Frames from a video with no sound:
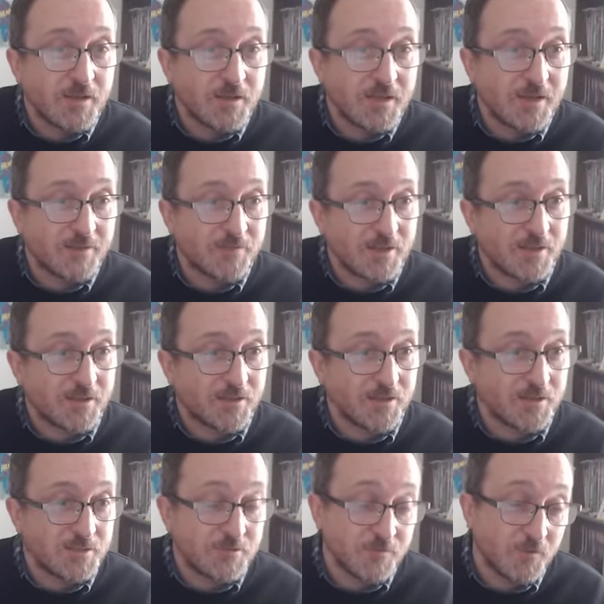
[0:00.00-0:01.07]
navigate
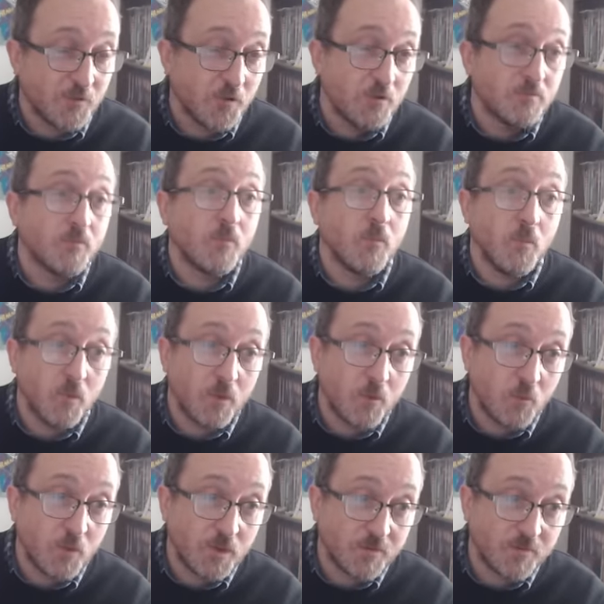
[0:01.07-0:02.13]
34
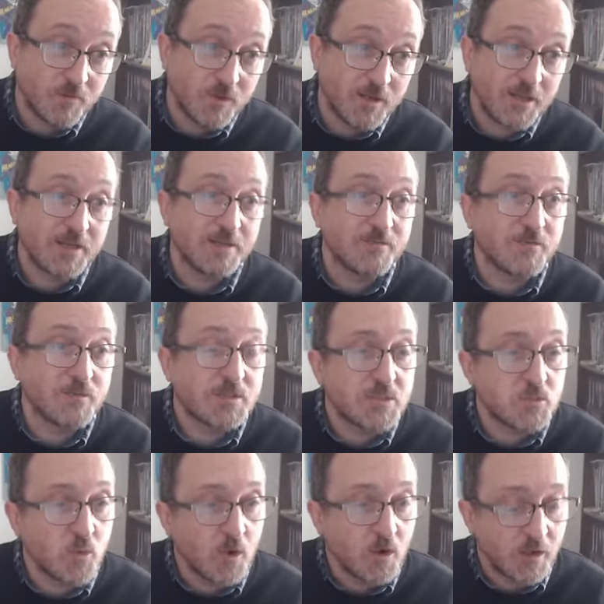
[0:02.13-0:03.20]
with a free hit, which
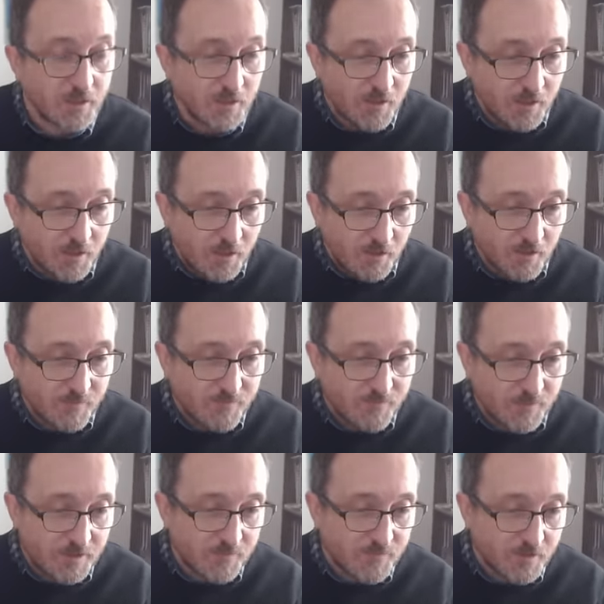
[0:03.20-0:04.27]
is why I
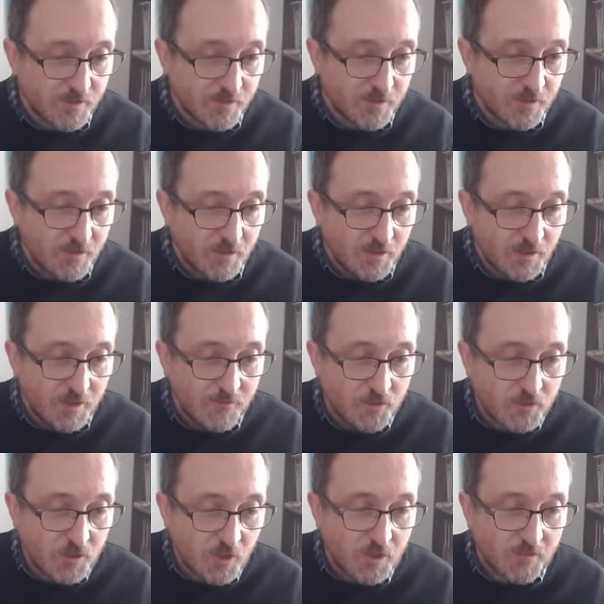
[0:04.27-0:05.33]
favour, if
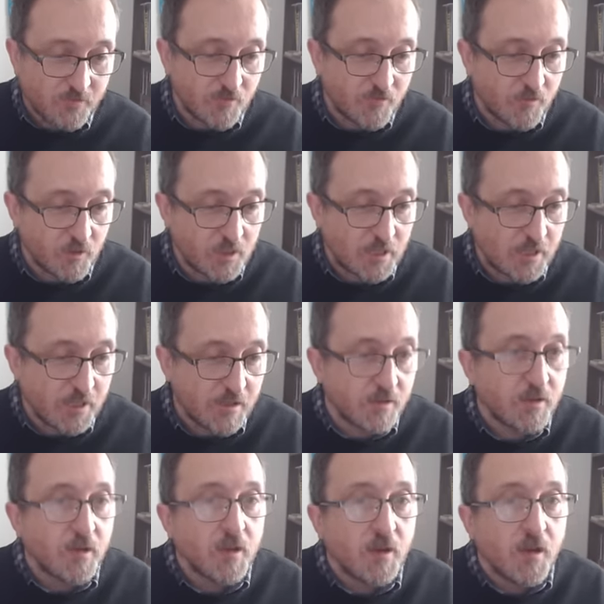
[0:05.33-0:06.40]
you don't have a free hit,
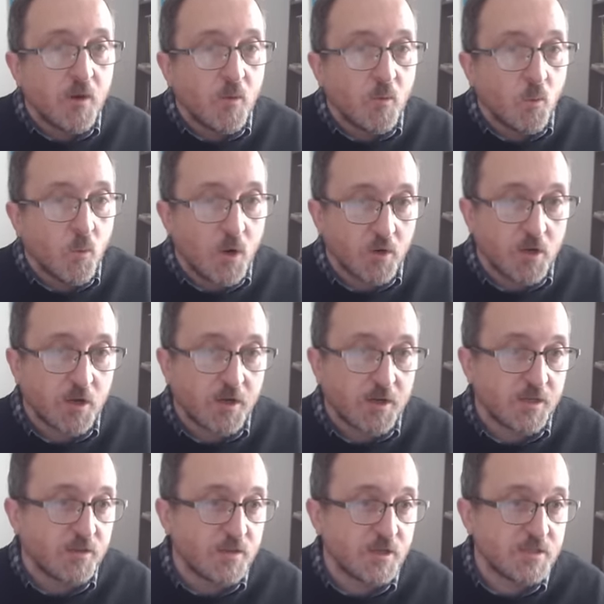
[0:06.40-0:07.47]

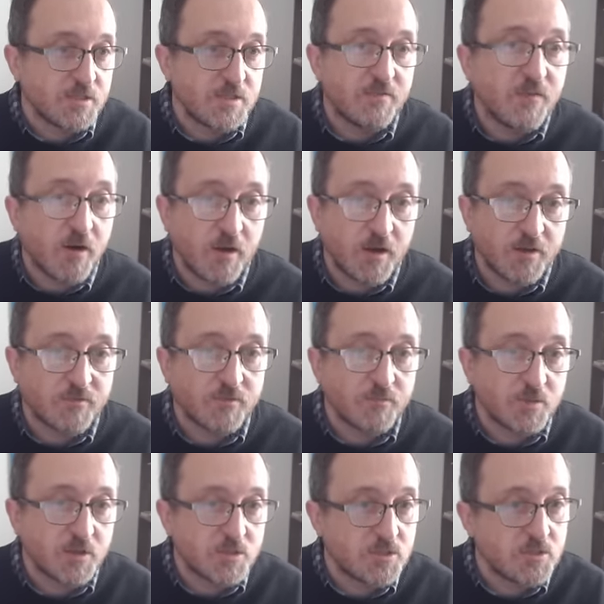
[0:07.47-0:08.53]
wildcarding 35,
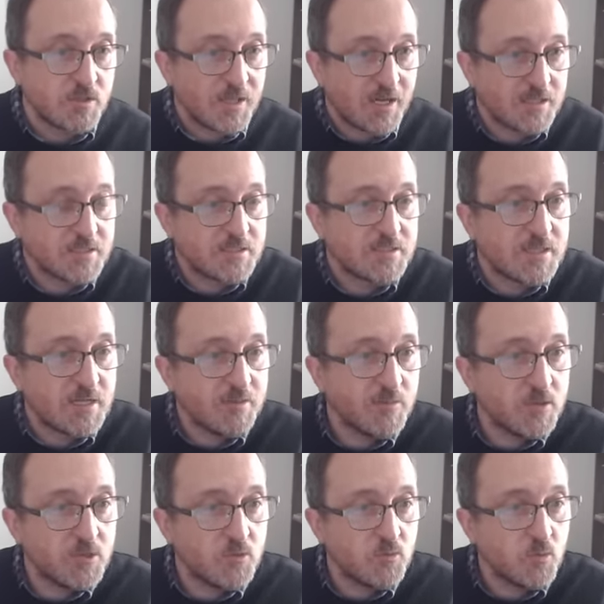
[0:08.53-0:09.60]
because that's the team
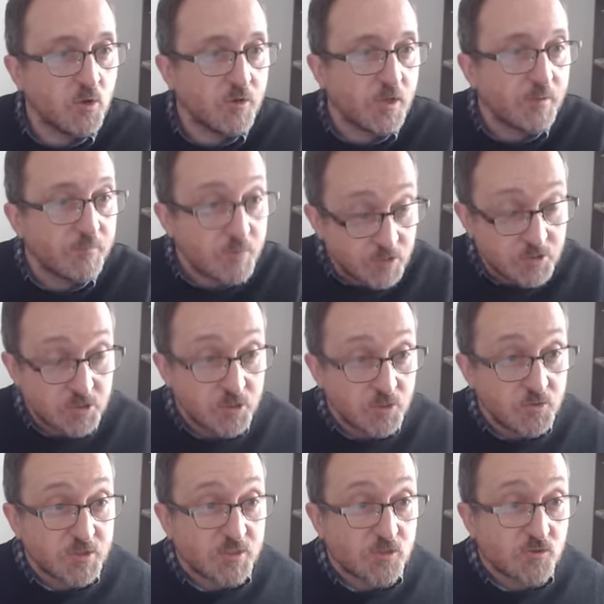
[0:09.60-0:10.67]
that you want, and just
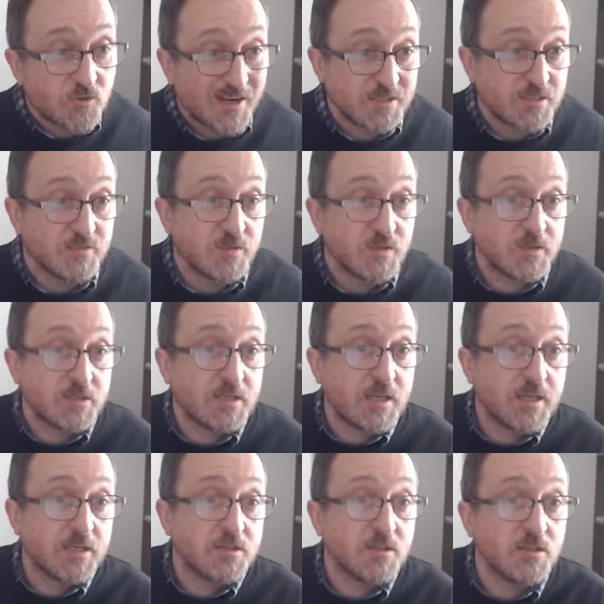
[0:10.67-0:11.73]
using transfers to
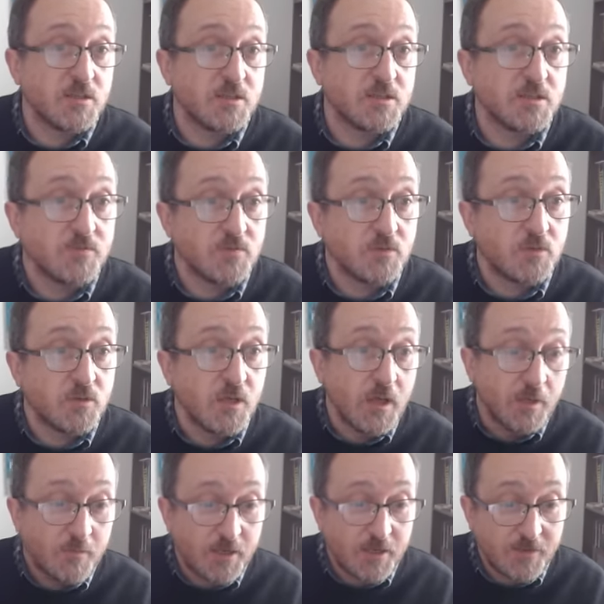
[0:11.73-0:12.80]
get to 34.
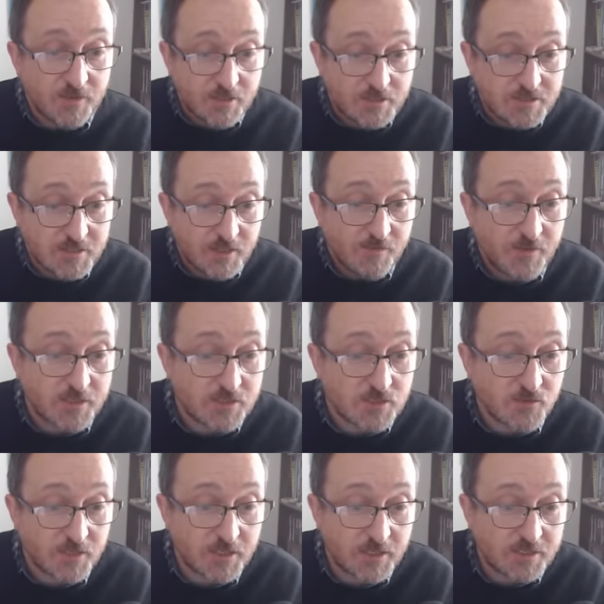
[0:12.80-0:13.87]
But nevertheless, if that's
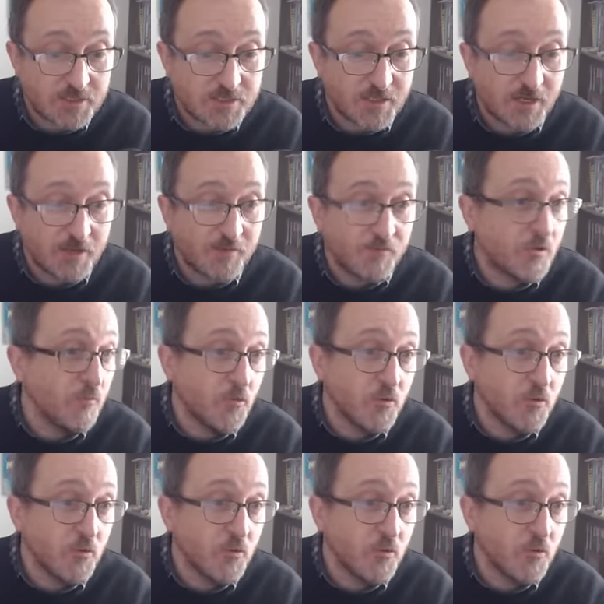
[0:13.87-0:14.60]
not the case, and if you've